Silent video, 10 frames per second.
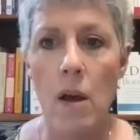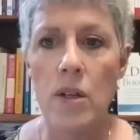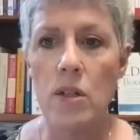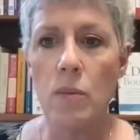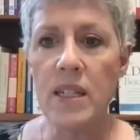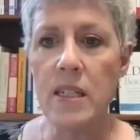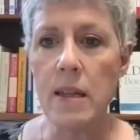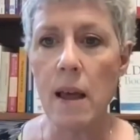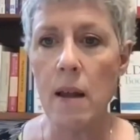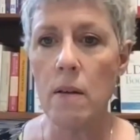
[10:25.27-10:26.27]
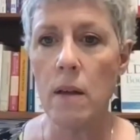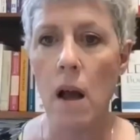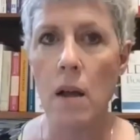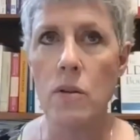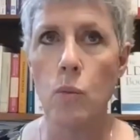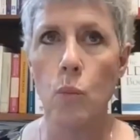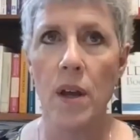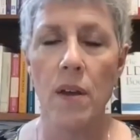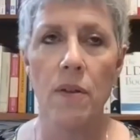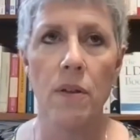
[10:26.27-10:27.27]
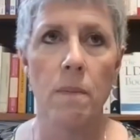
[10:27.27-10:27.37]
So we see that a lot with